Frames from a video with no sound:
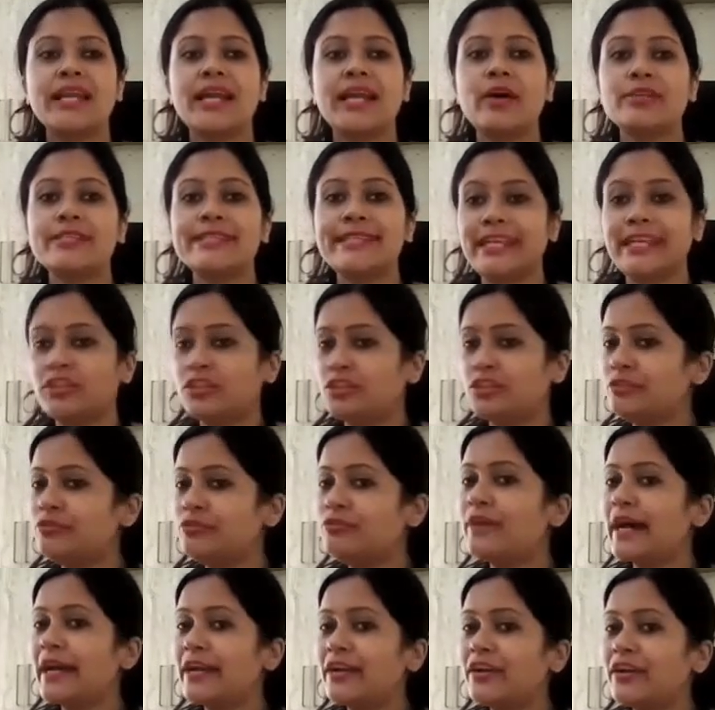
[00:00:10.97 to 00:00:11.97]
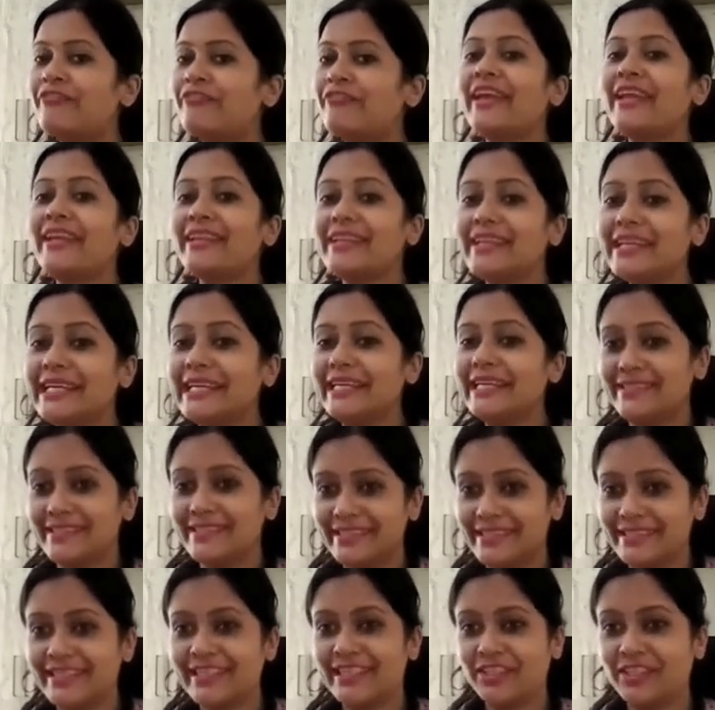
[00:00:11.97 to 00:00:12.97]
Now section 1 of any
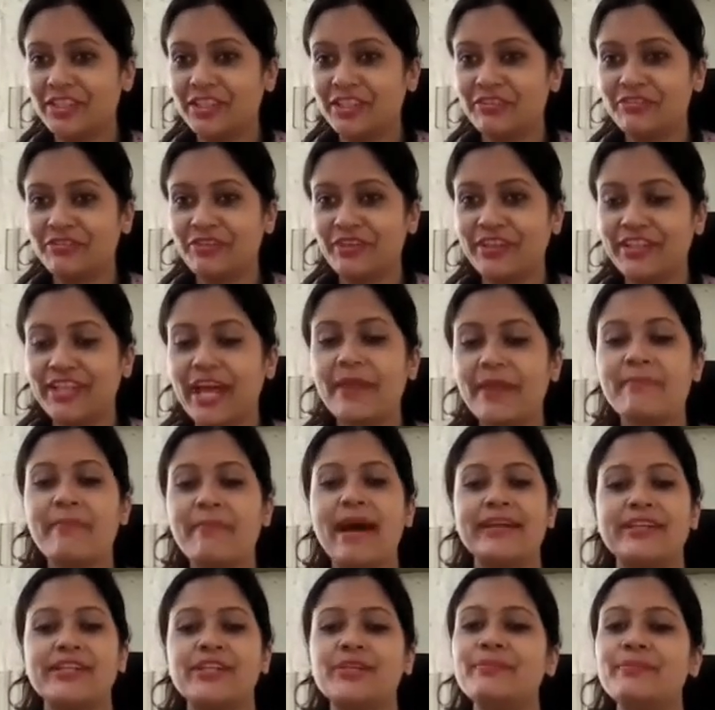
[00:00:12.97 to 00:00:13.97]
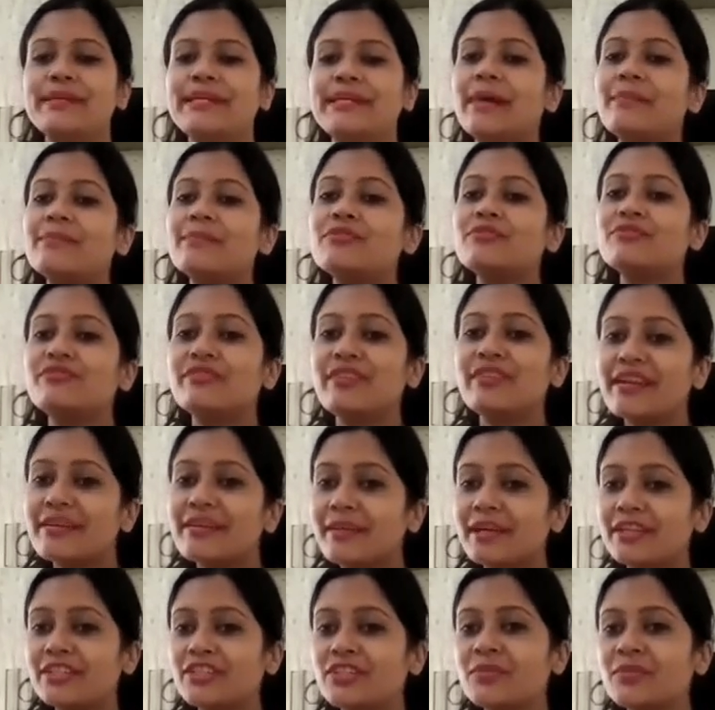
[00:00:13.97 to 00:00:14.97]
legislation for that matter becomes
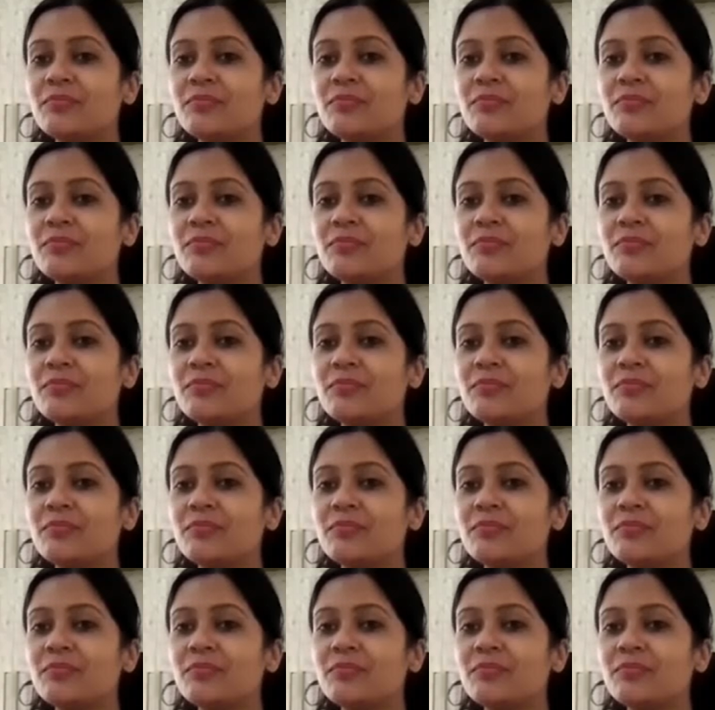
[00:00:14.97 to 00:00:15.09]
very much